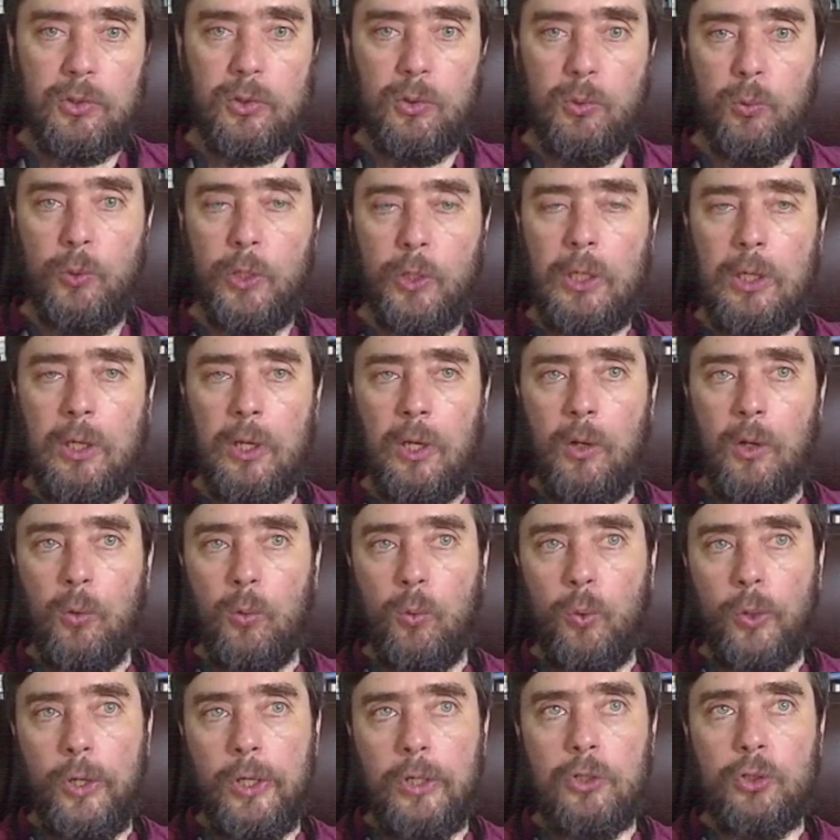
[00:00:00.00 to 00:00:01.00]
So we,
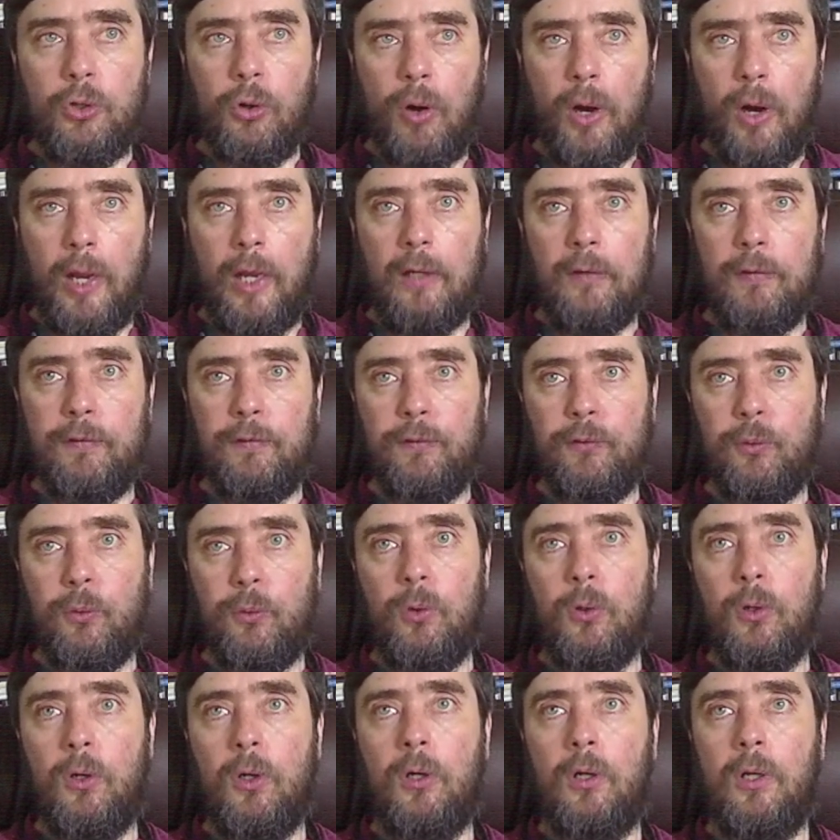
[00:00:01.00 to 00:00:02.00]
we try
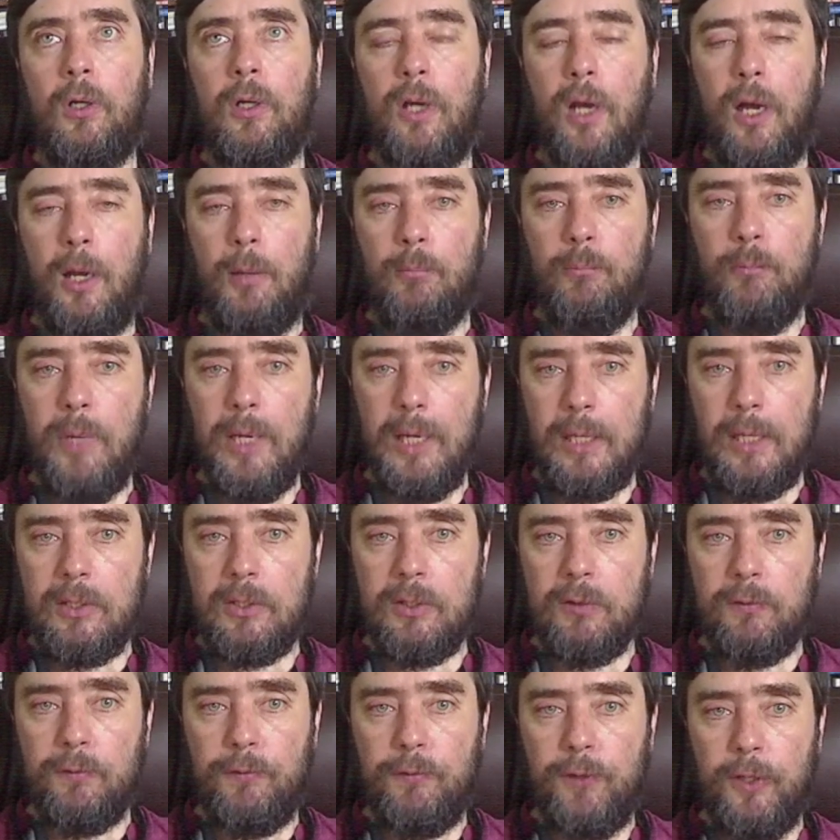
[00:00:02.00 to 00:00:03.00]
for a
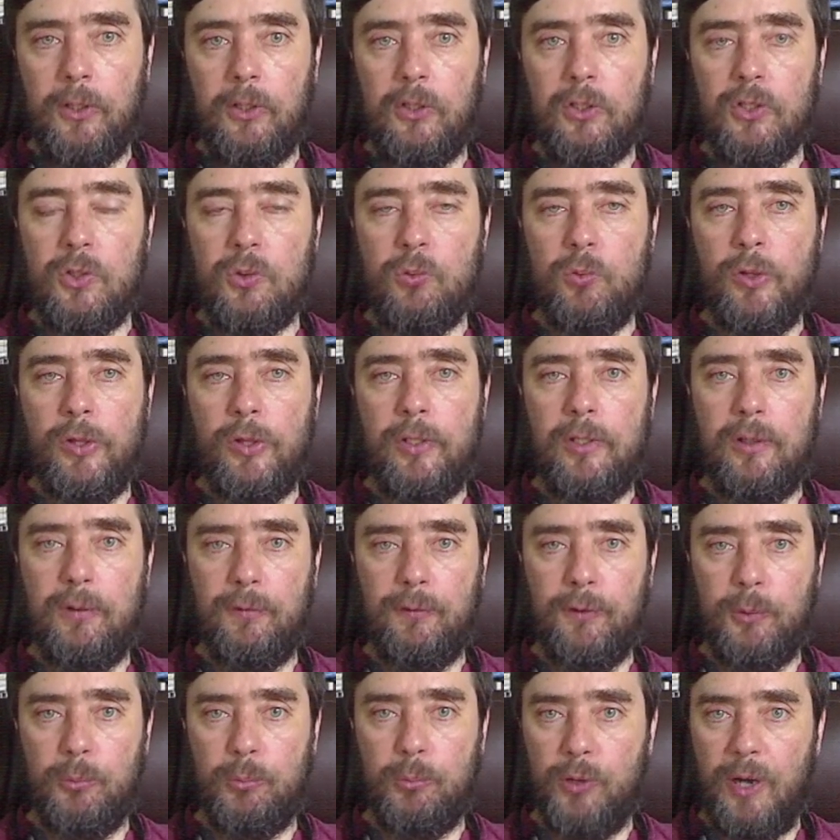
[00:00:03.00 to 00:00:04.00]
mix of funders with
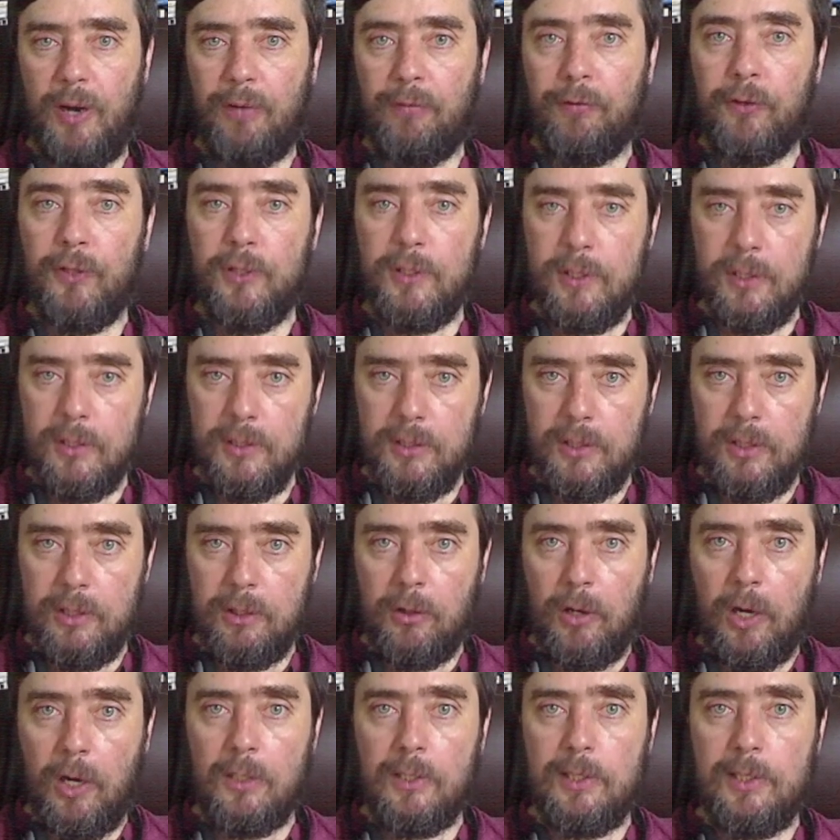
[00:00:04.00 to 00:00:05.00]
different preferences.
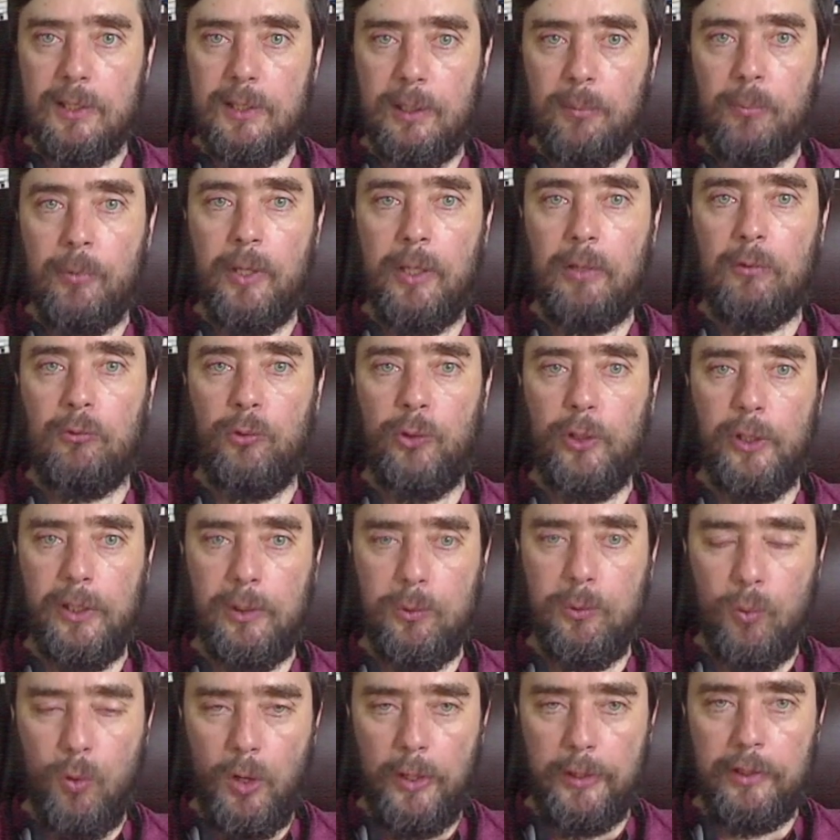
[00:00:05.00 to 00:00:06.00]
There are some that
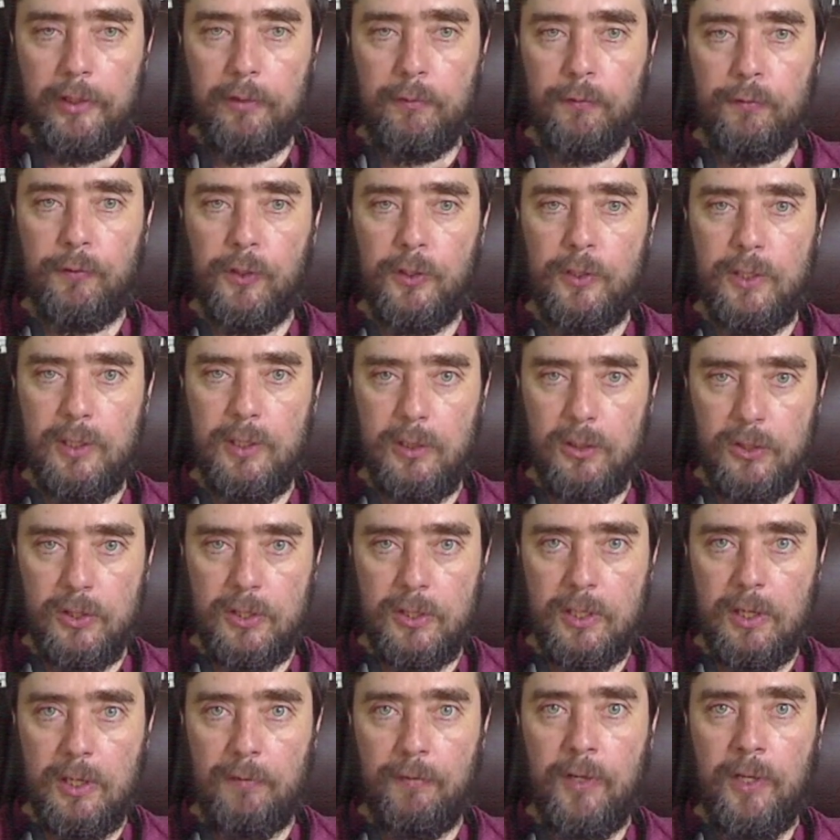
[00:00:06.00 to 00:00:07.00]
really want the frontier
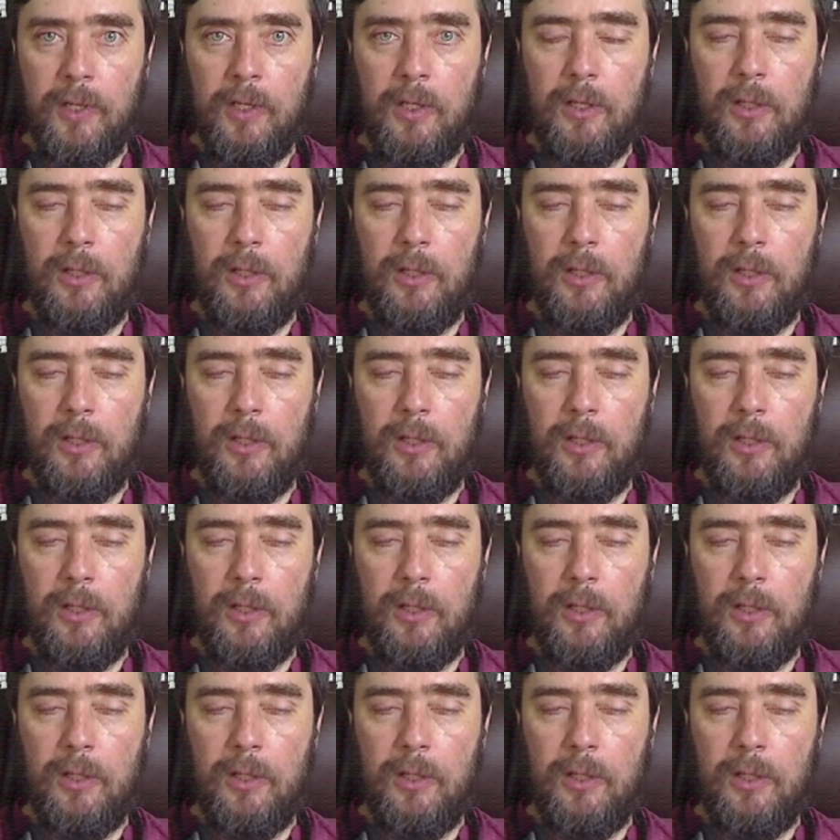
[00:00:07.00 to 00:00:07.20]
stuff.